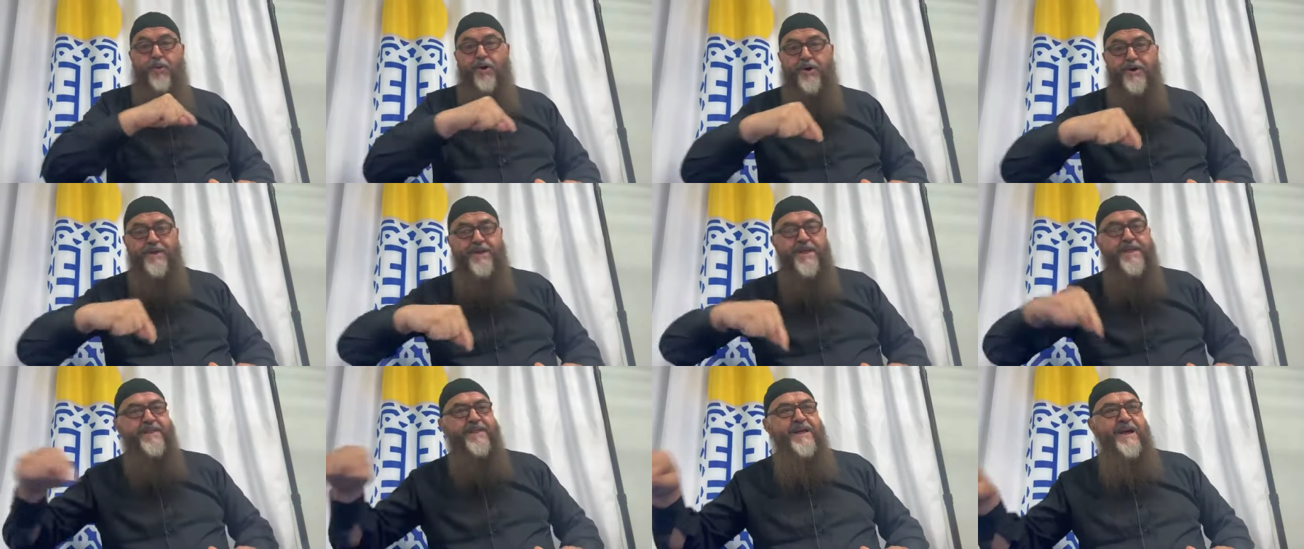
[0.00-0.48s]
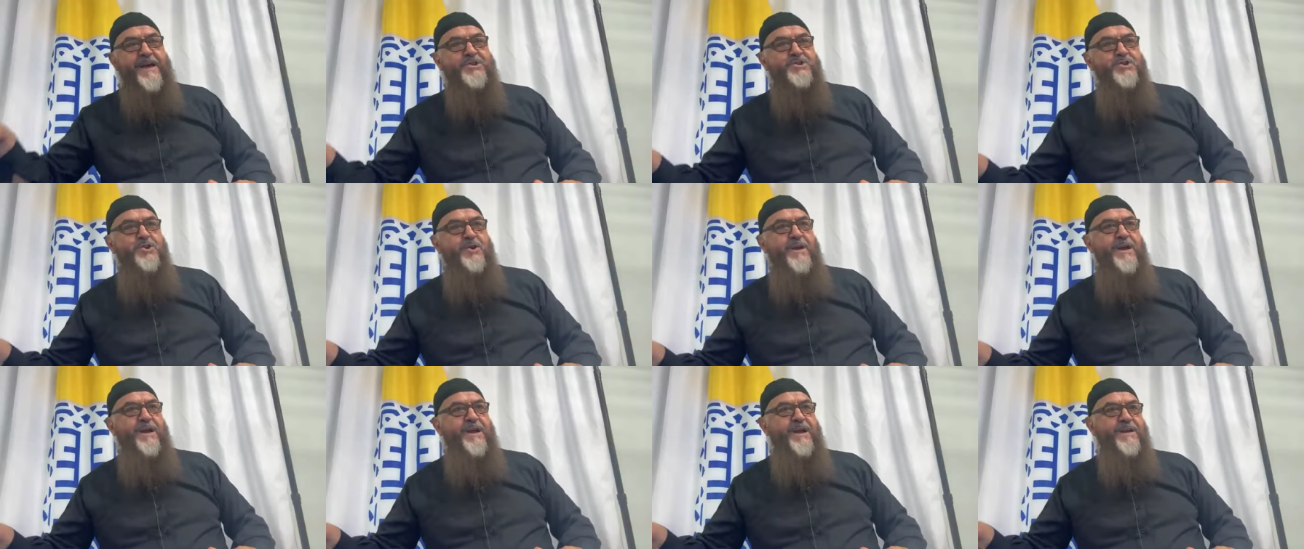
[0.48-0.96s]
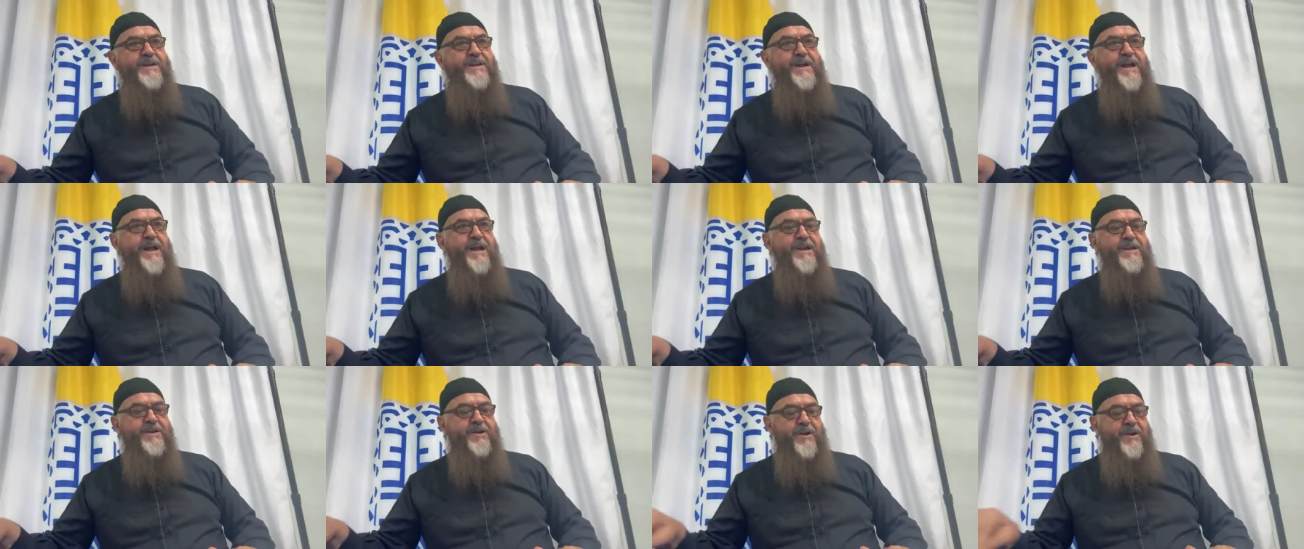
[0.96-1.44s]
More than that, you cannot
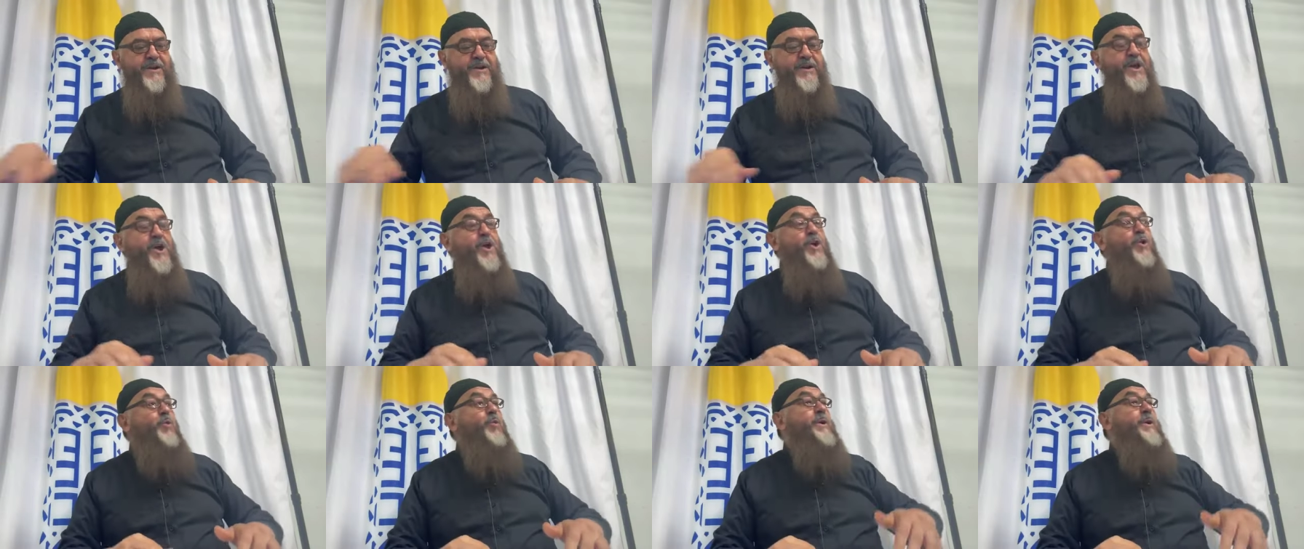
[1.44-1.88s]
handle it.